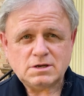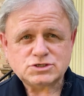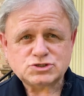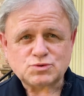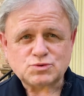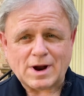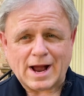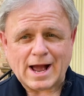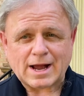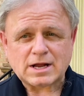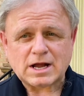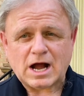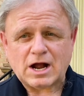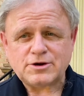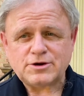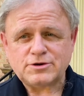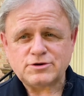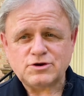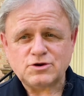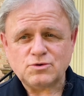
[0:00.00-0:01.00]
Track how
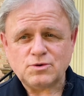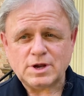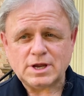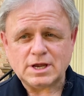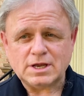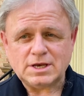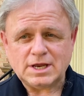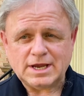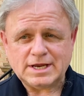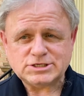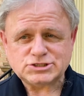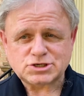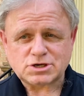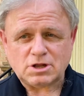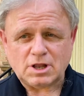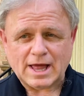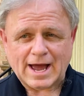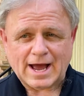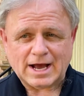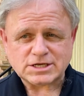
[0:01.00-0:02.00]
you're doing in each
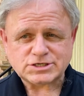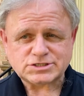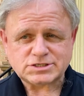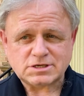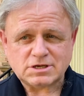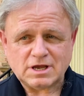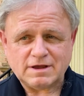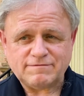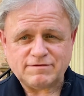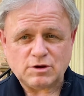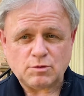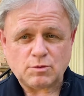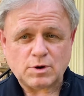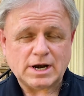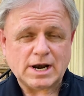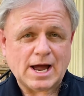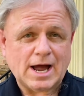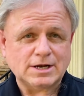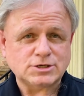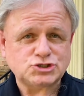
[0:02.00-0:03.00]
class. If you are
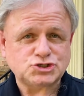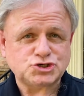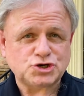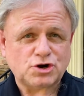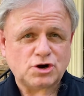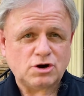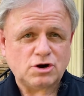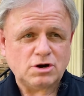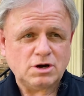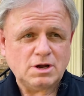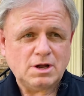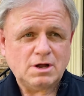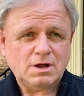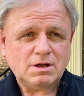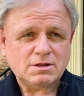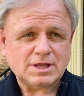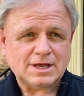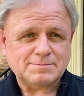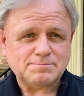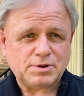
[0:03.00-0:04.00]
not sure,
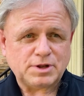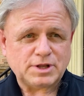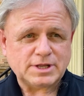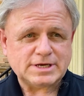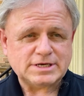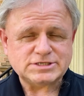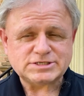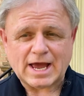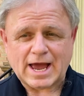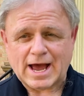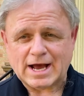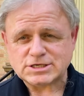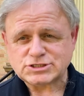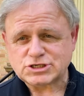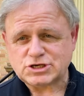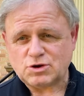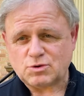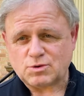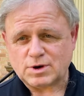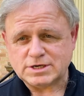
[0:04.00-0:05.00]
then please
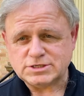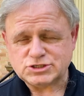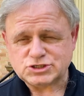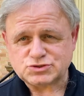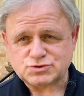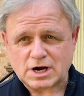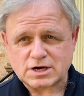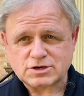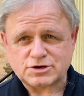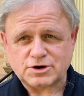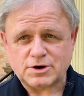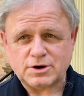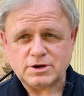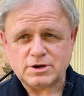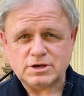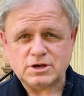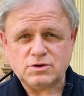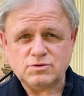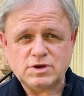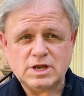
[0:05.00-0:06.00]
ask your instructor.
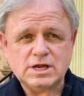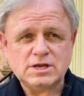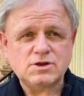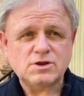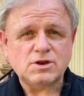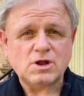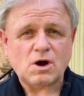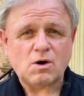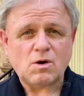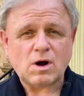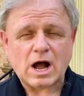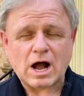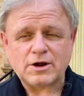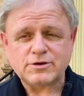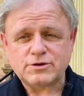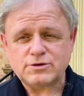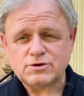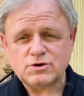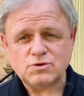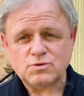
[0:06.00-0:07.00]
You need to know how
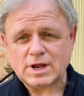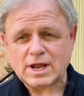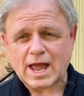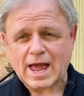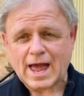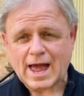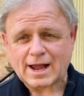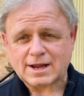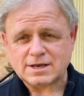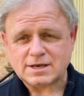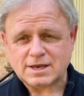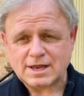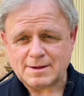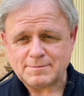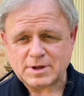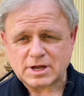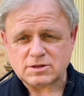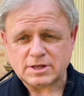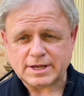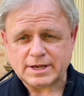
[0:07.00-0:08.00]
you're doing
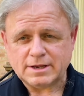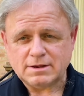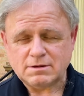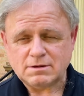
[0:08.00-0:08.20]
academically.